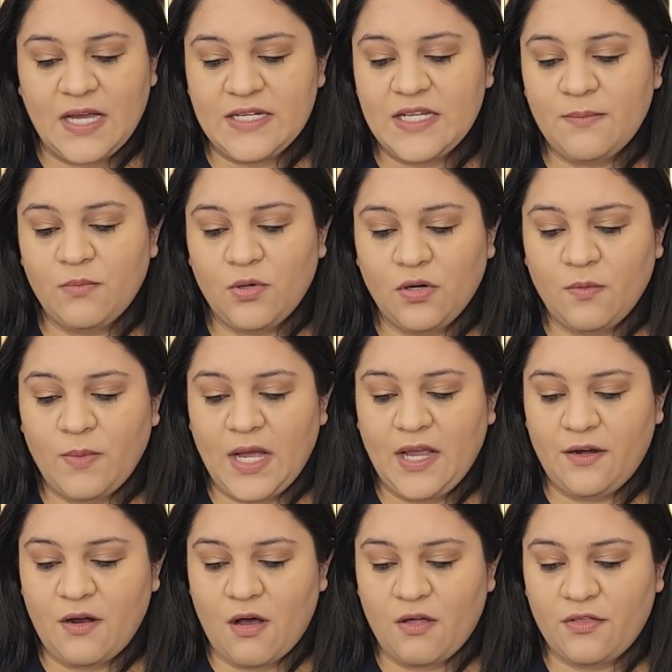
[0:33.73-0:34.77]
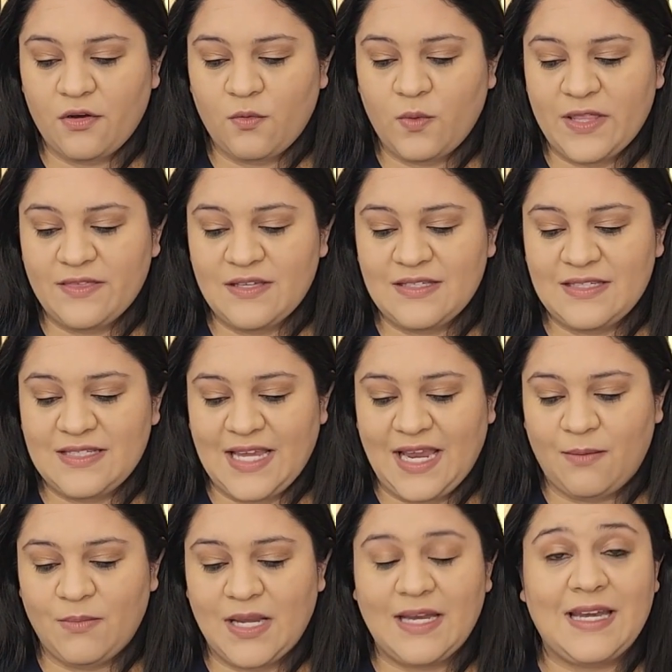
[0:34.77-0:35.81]
find a book by an author with the
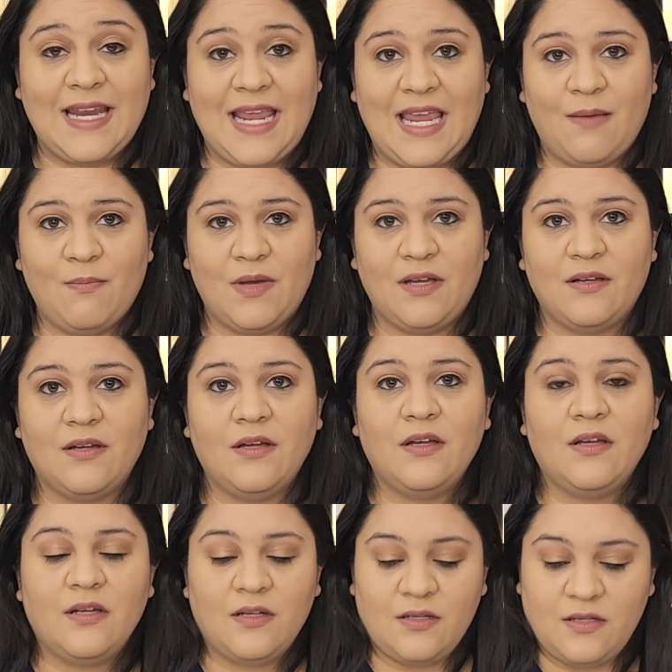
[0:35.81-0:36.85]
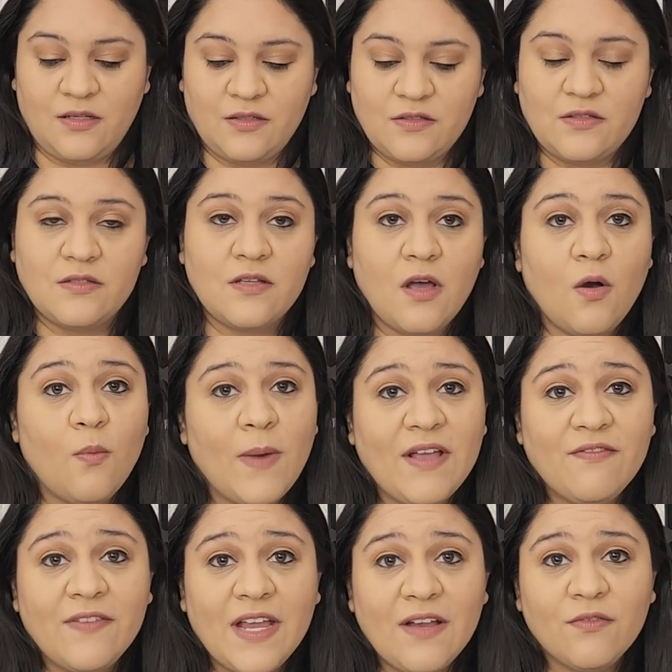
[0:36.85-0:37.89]
same name. So
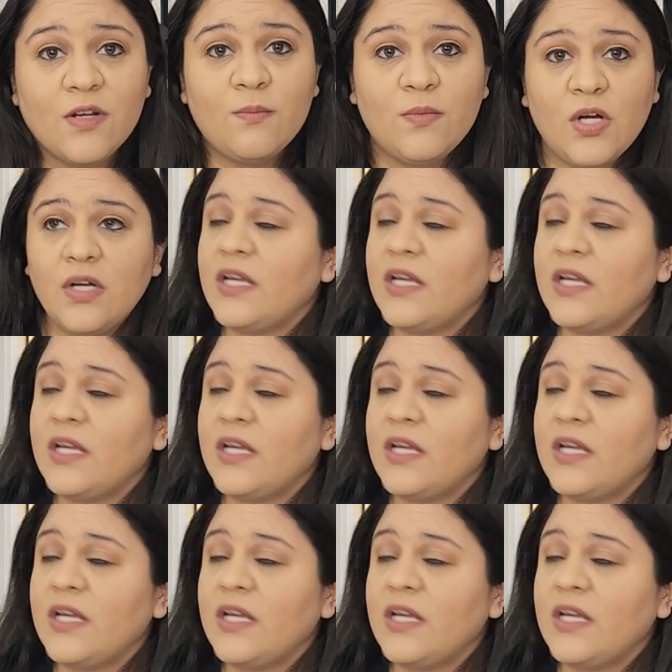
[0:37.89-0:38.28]
my favorite